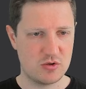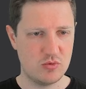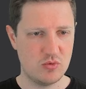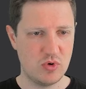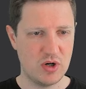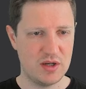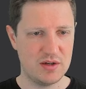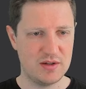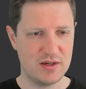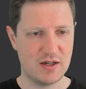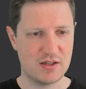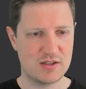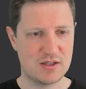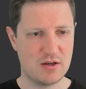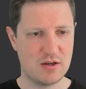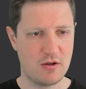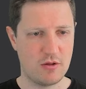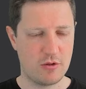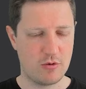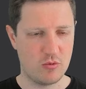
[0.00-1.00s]
and
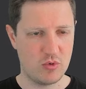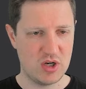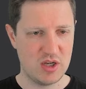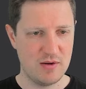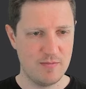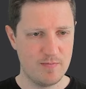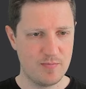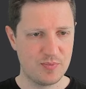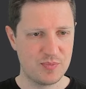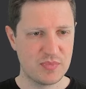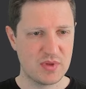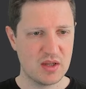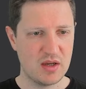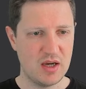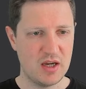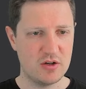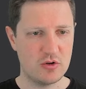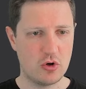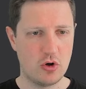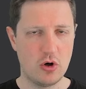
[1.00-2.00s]
x3 and
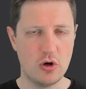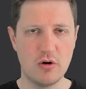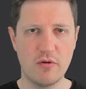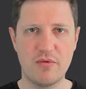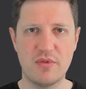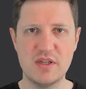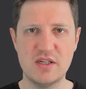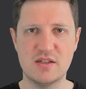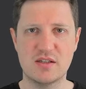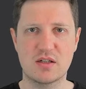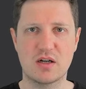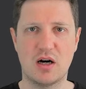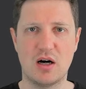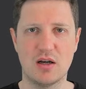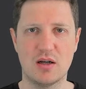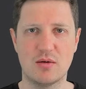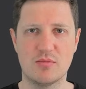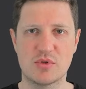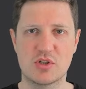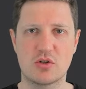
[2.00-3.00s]
all of these
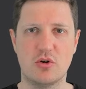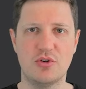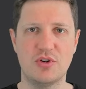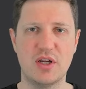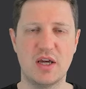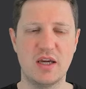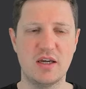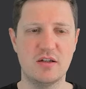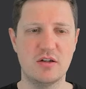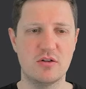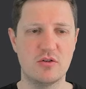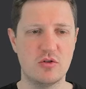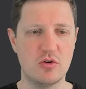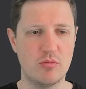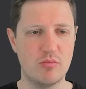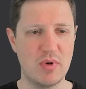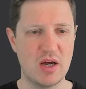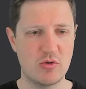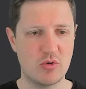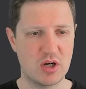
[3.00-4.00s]
columns contain
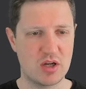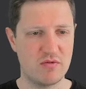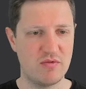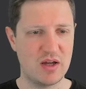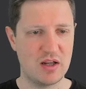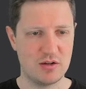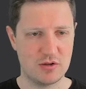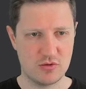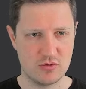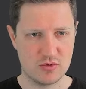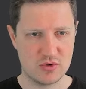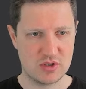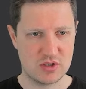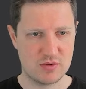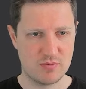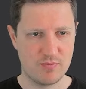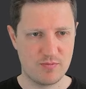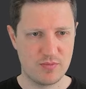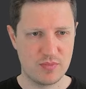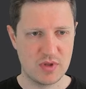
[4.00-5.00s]
numeric values.
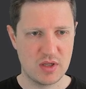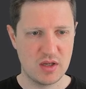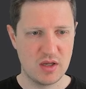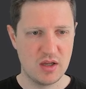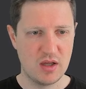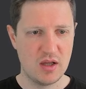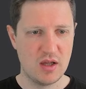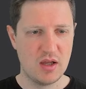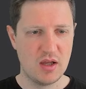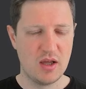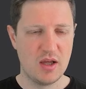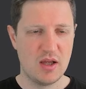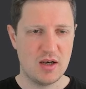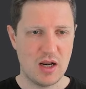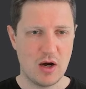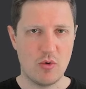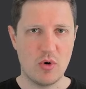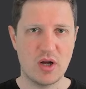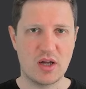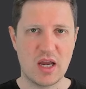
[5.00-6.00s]
Now
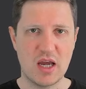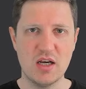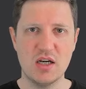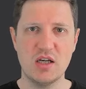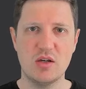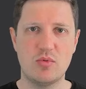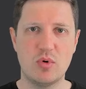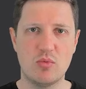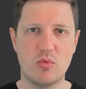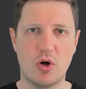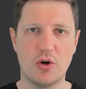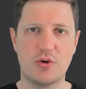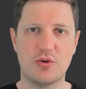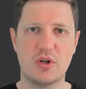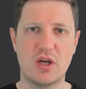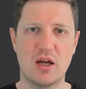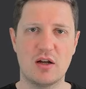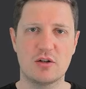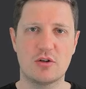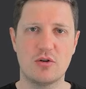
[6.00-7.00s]
again, if we want to
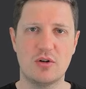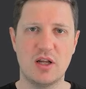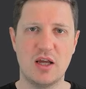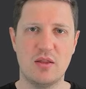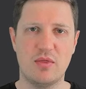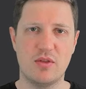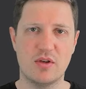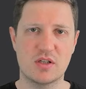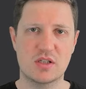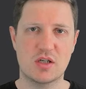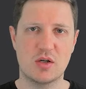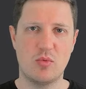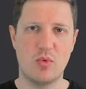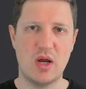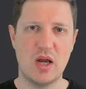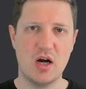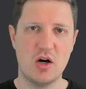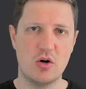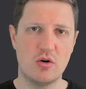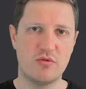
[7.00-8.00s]
calculate the square
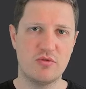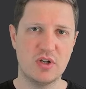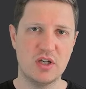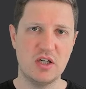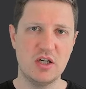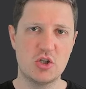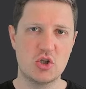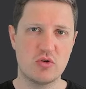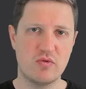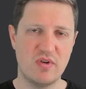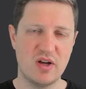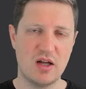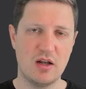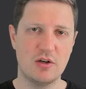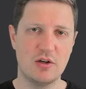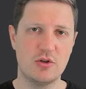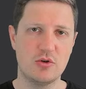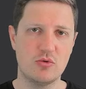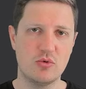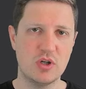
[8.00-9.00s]
of each
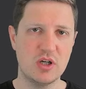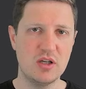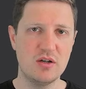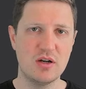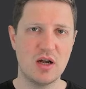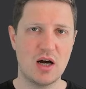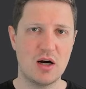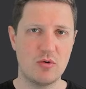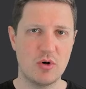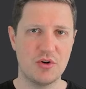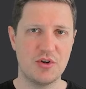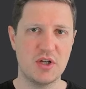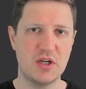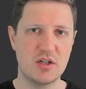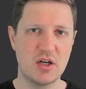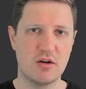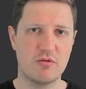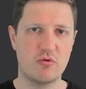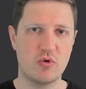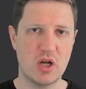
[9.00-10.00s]
value in our data
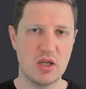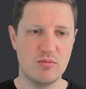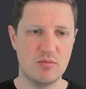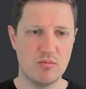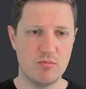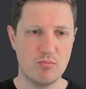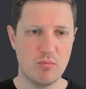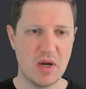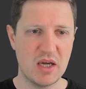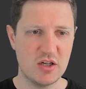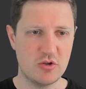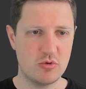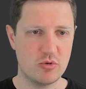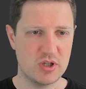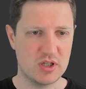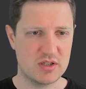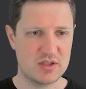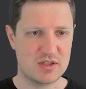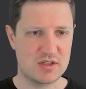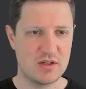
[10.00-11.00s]
frame
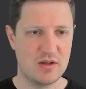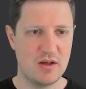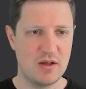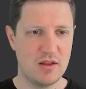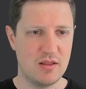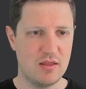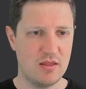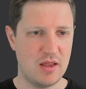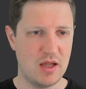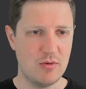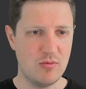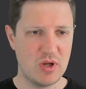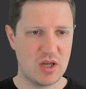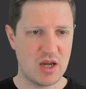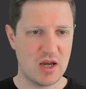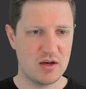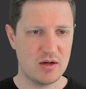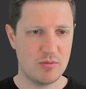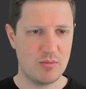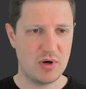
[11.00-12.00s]
matrix, then we
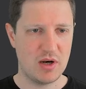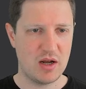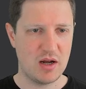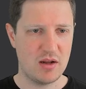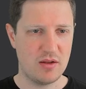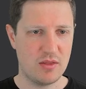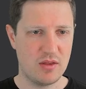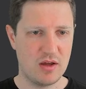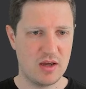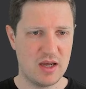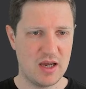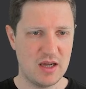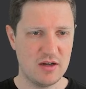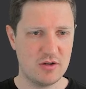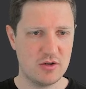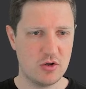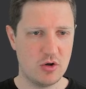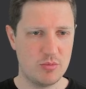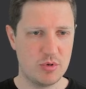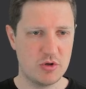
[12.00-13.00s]
can apply the head
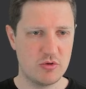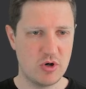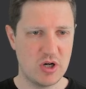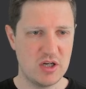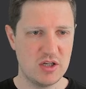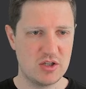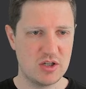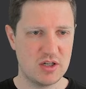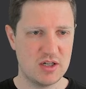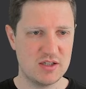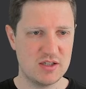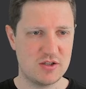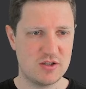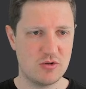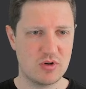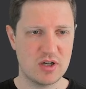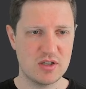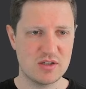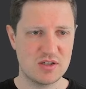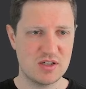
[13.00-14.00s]
operator as you
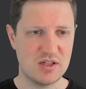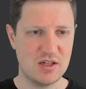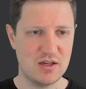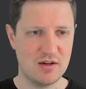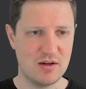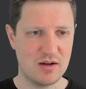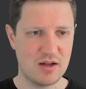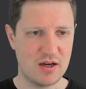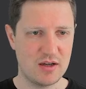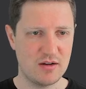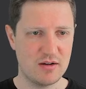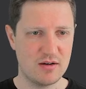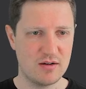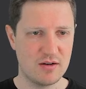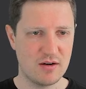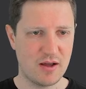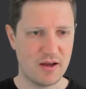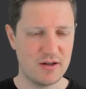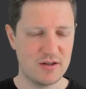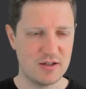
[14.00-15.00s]
can see in line
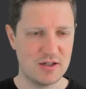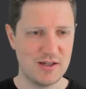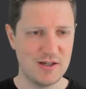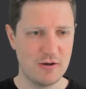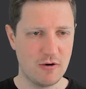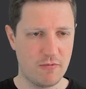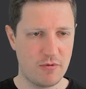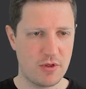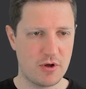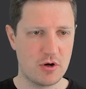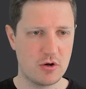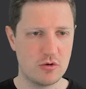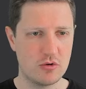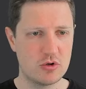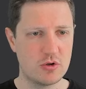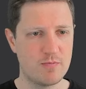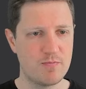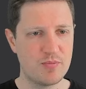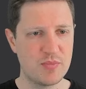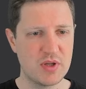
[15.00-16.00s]
19 of the code.
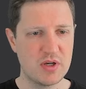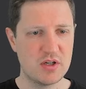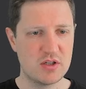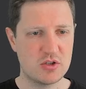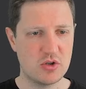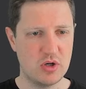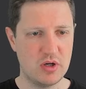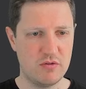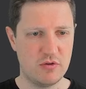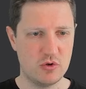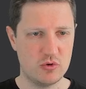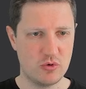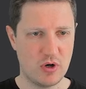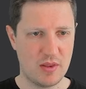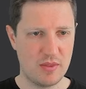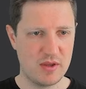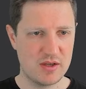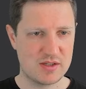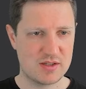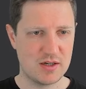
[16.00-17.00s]
So if you run
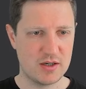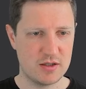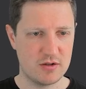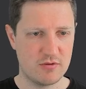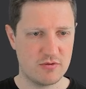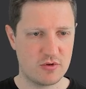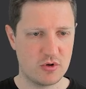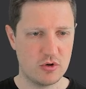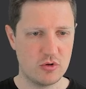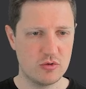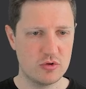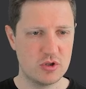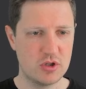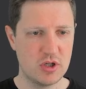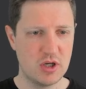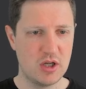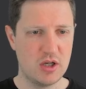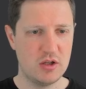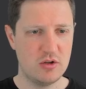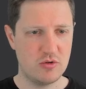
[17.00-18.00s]
this line of code,
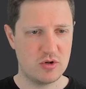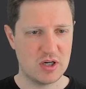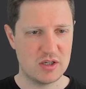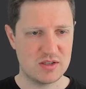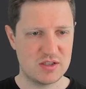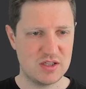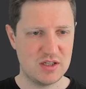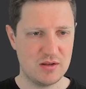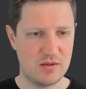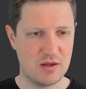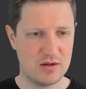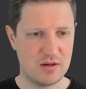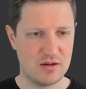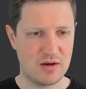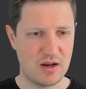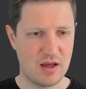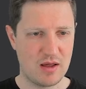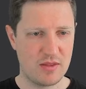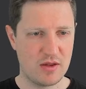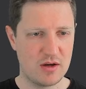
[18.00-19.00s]
you can see that
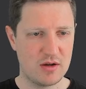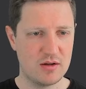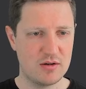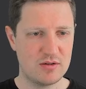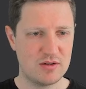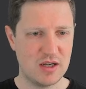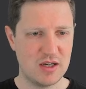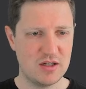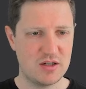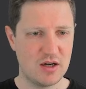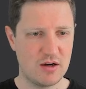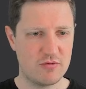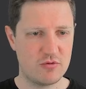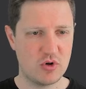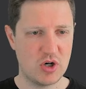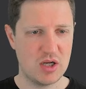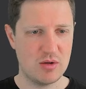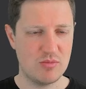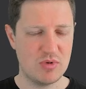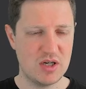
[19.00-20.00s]
another data
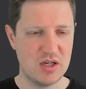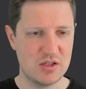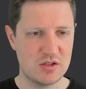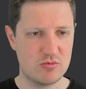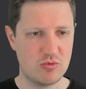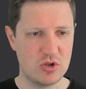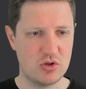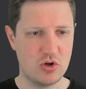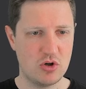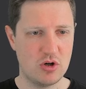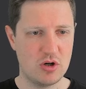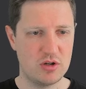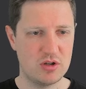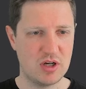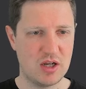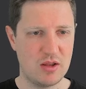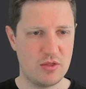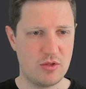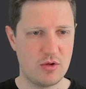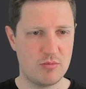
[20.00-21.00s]
frame is returned
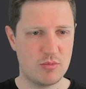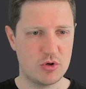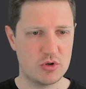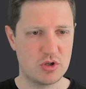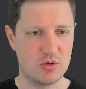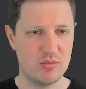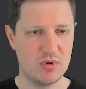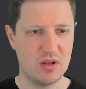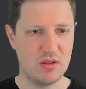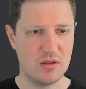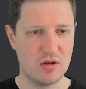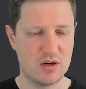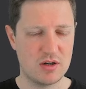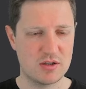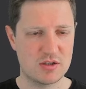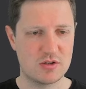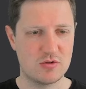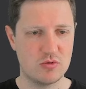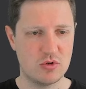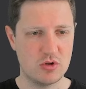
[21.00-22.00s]
at the bottom in the
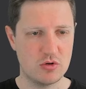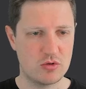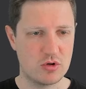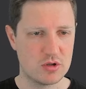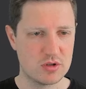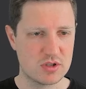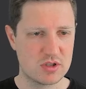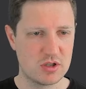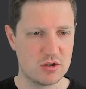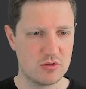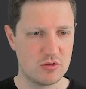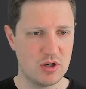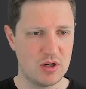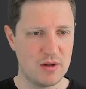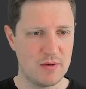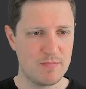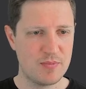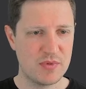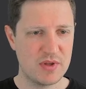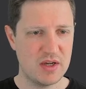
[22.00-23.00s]
RStudio console.
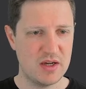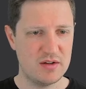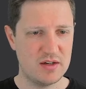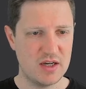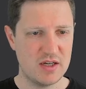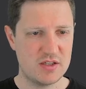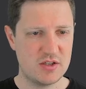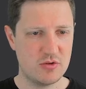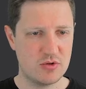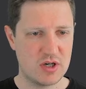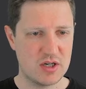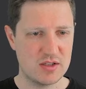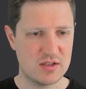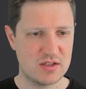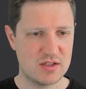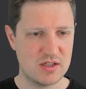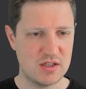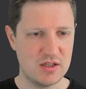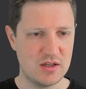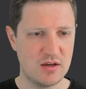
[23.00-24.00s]
And as you can
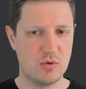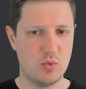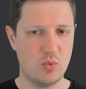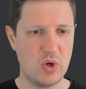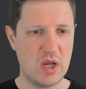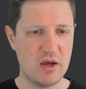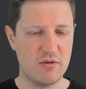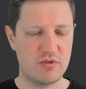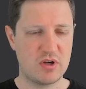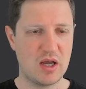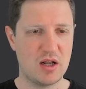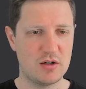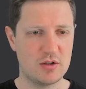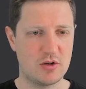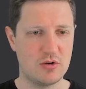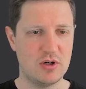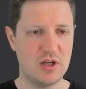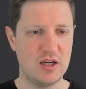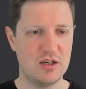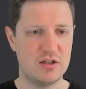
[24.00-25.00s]
see, we have
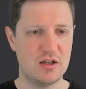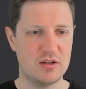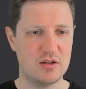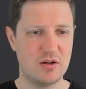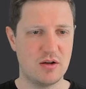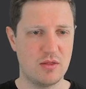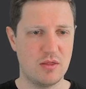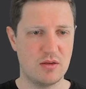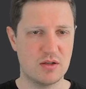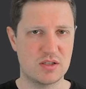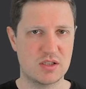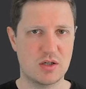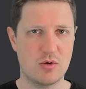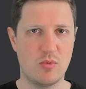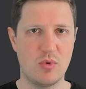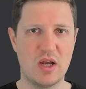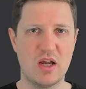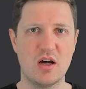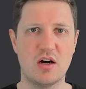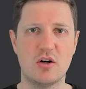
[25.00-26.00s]
calculated the
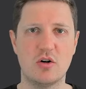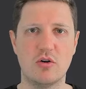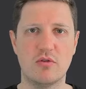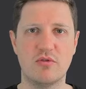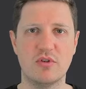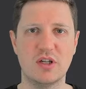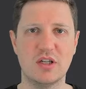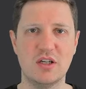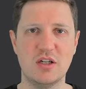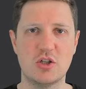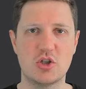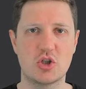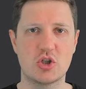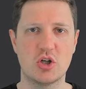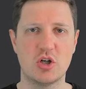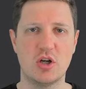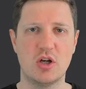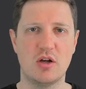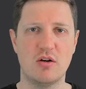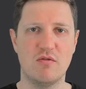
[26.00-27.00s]
square of each
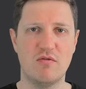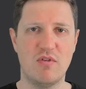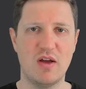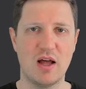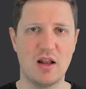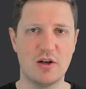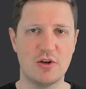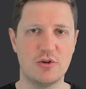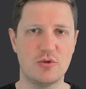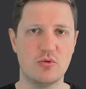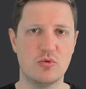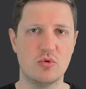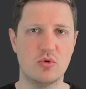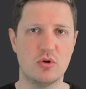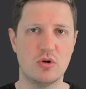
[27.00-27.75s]
value